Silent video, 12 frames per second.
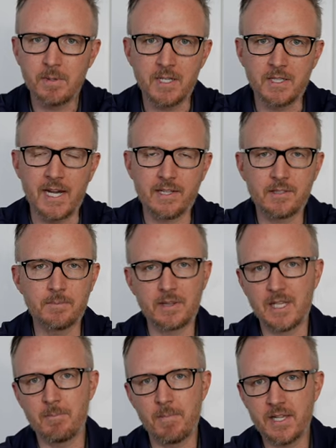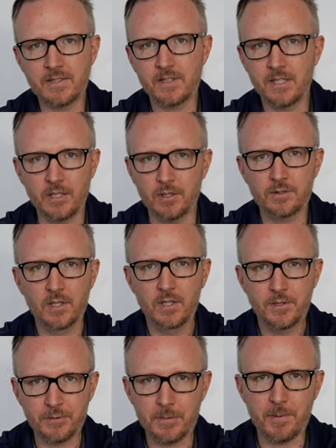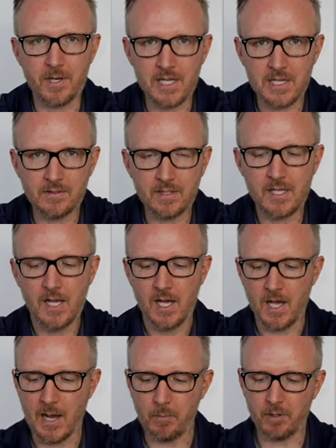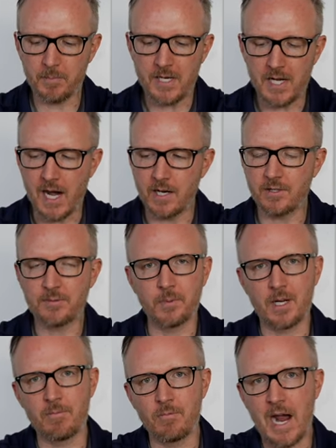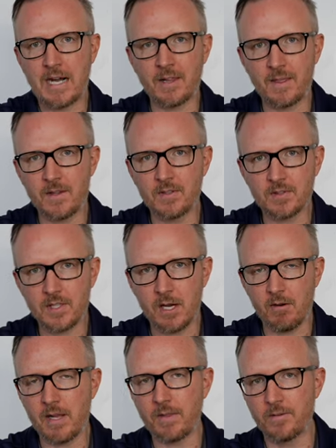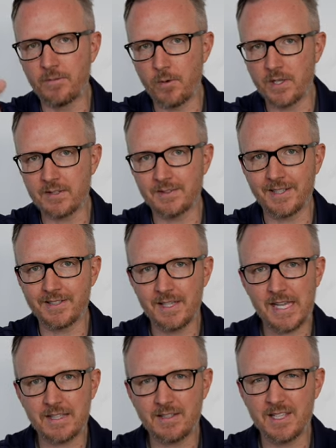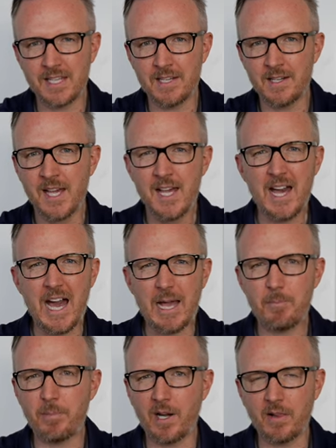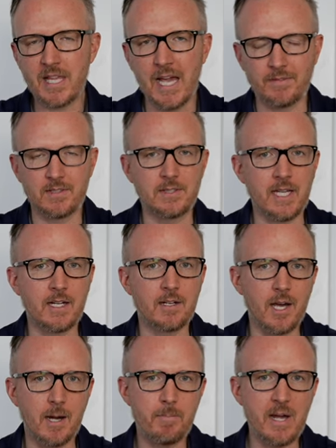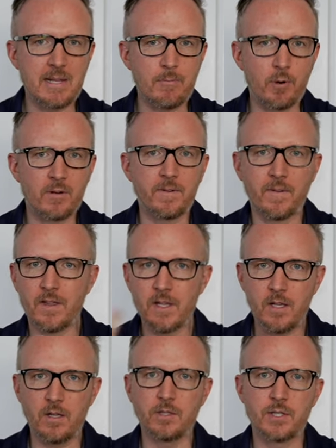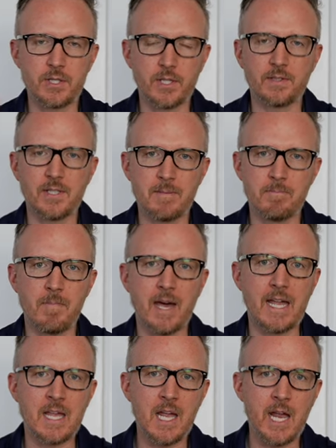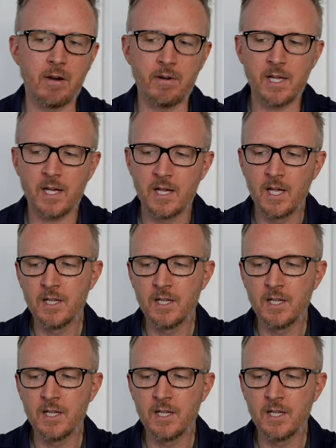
but not something that makes the hills super easy. I will be honest, when I'm riding this gearing, the 4618, I barely have to stand up anymore for the hills just in my area.